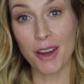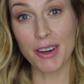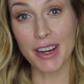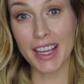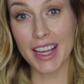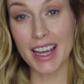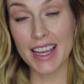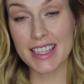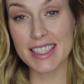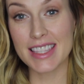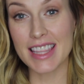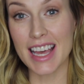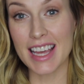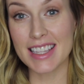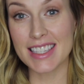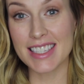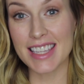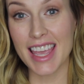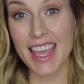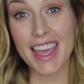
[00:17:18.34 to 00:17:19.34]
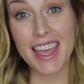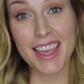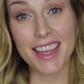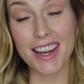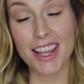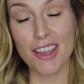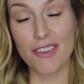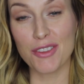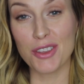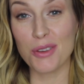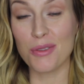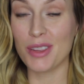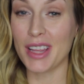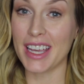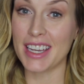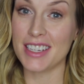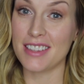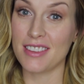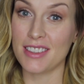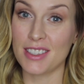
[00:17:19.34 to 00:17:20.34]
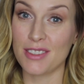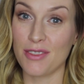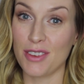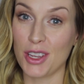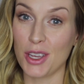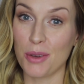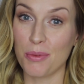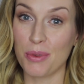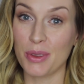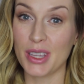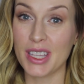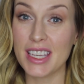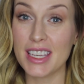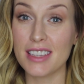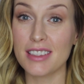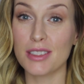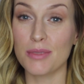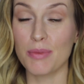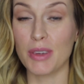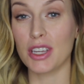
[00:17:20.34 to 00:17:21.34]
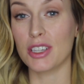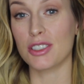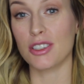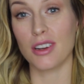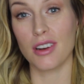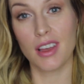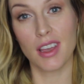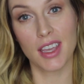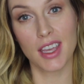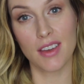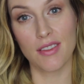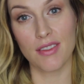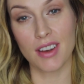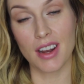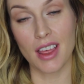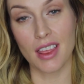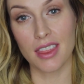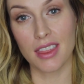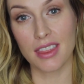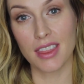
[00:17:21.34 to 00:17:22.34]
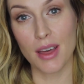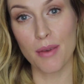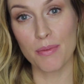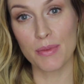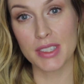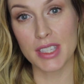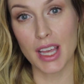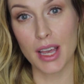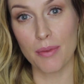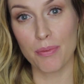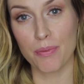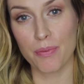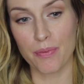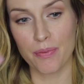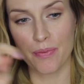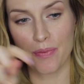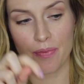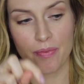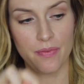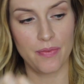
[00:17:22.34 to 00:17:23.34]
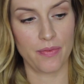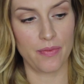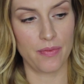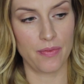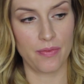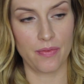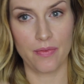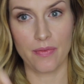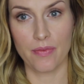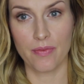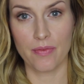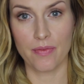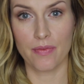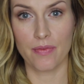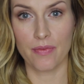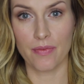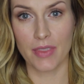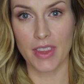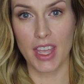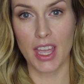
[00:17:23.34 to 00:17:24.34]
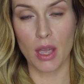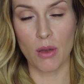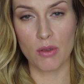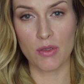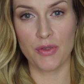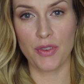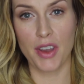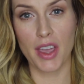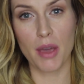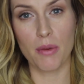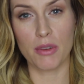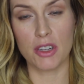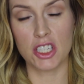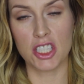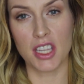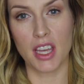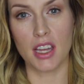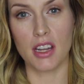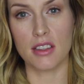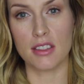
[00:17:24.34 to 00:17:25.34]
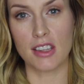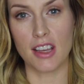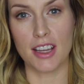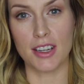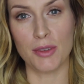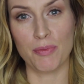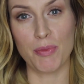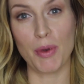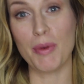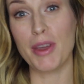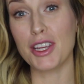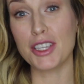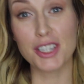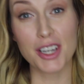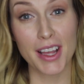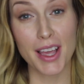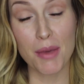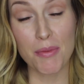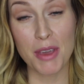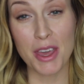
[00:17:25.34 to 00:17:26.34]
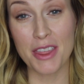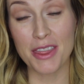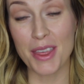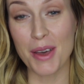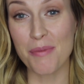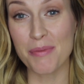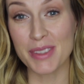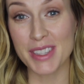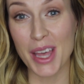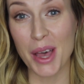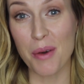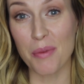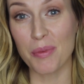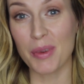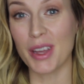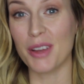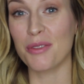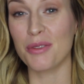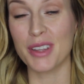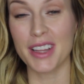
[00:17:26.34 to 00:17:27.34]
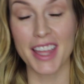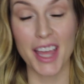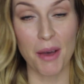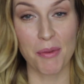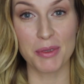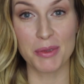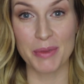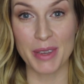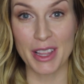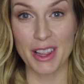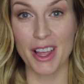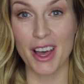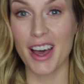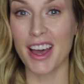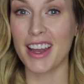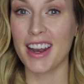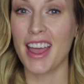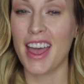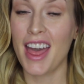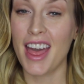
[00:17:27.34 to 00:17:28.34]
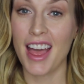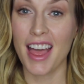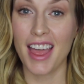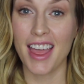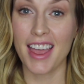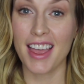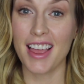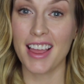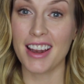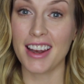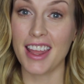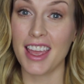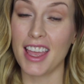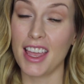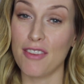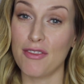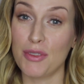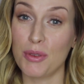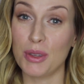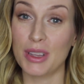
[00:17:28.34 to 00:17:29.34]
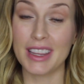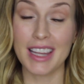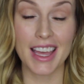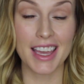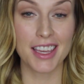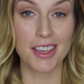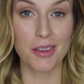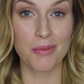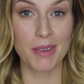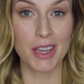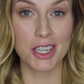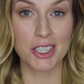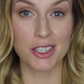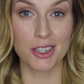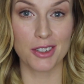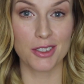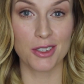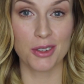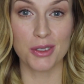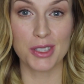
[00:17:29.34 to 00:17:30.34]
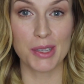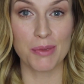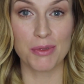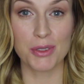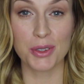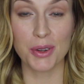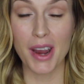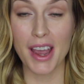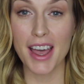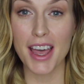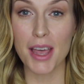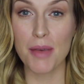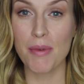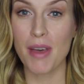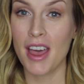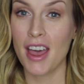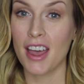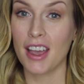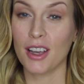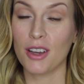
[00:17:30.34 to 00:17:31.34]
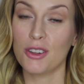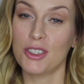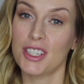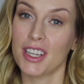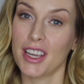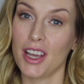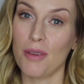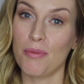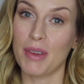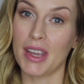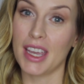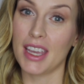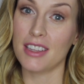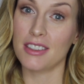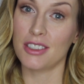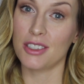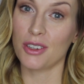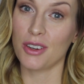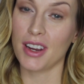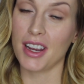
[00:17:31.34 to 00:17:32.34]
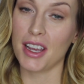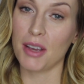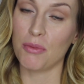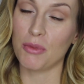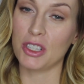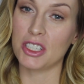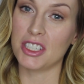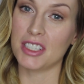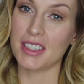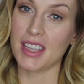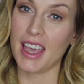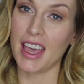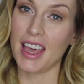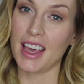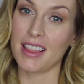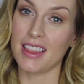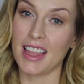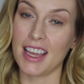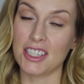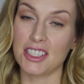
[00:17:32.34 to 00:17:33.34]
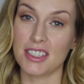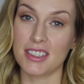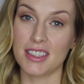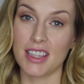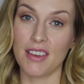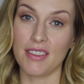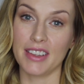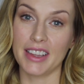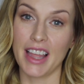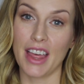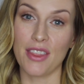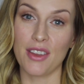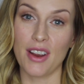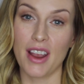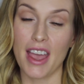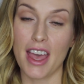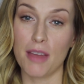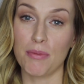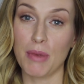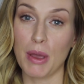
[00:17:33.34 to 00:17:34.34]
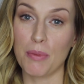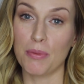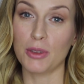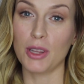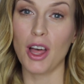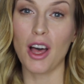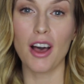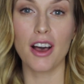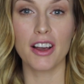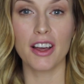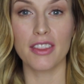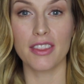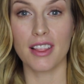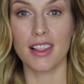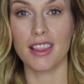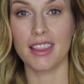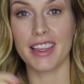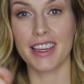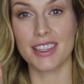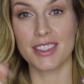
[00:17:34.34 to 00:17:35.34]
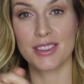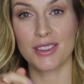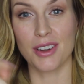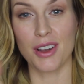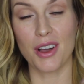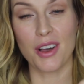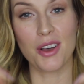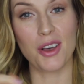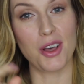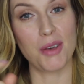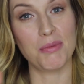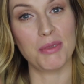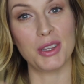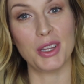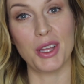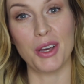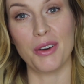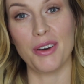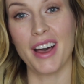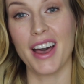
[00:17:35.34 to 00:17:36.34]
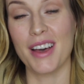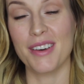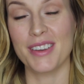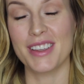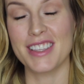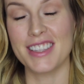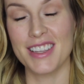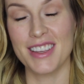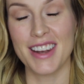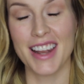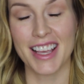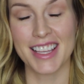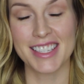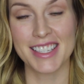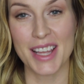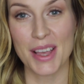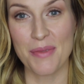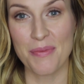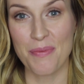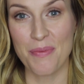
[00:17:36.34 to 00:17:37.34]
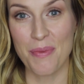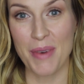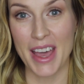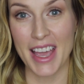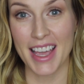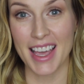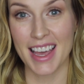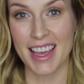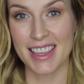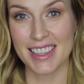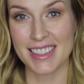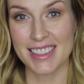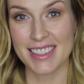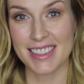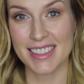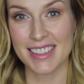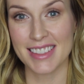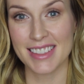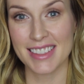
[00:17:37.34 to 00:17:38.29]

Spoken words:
All right guys, that's it. If you liked this video, please make sure to give it a thumbs up. I always forget which side it's on, but make sure to give me a thumbs up. It really helps me a lot. And if you'd like, make sure to subscribe. Go check out my Instagram, which is @LashesLoveAndLeather, and my blog. The links are all below. I will see you next time. Bye guys.